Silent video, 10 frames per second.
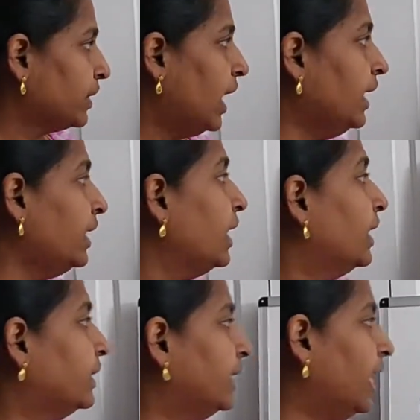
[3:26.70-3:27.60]
And
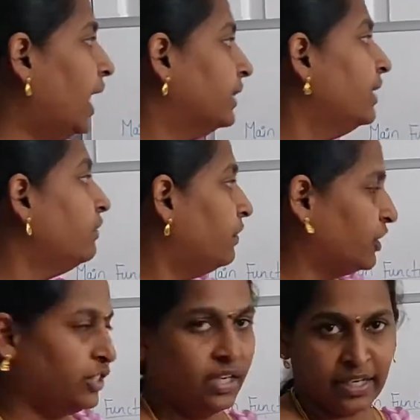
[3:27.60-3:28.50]
the other
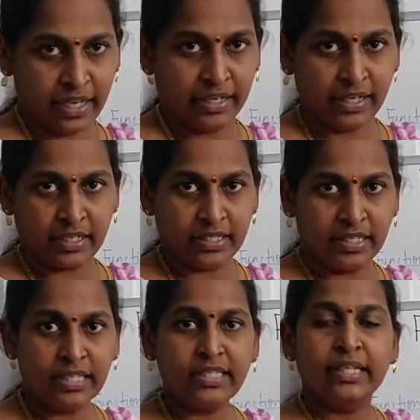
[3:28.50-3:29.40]
functional areas,
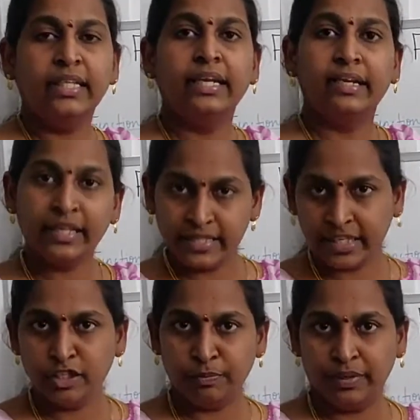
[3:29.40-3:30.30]
that is in the
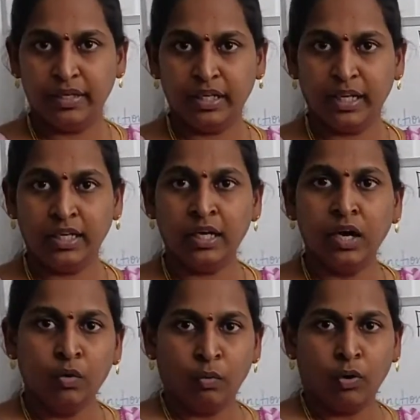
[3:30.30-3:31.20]
recent period,
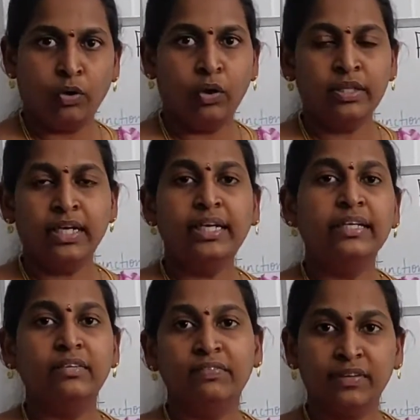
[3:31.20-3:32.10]
what are all the
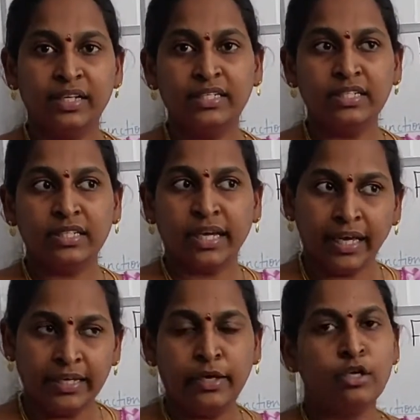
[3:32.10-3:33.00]
different
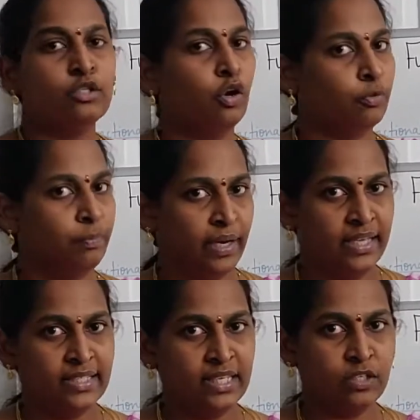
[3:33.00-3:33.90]
areas or
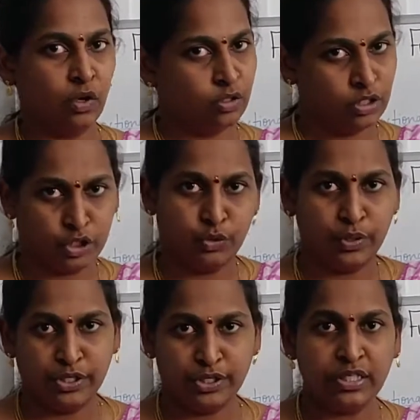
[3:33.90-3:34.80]
places or
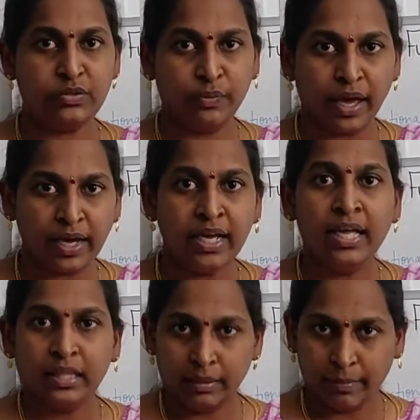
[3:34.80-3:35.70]
situations where
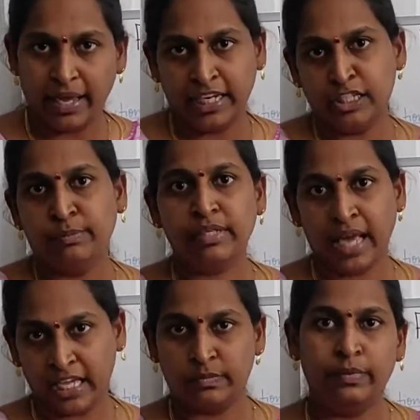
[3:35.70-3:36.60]
the management
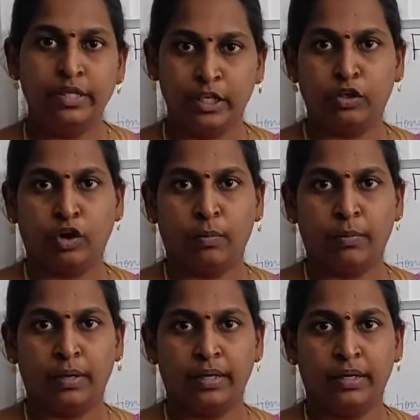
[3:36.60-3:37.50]
has been
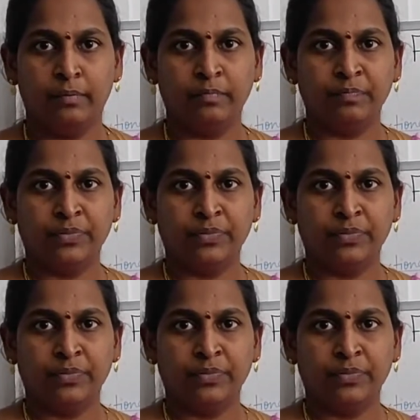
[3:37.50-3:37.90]
incorporated.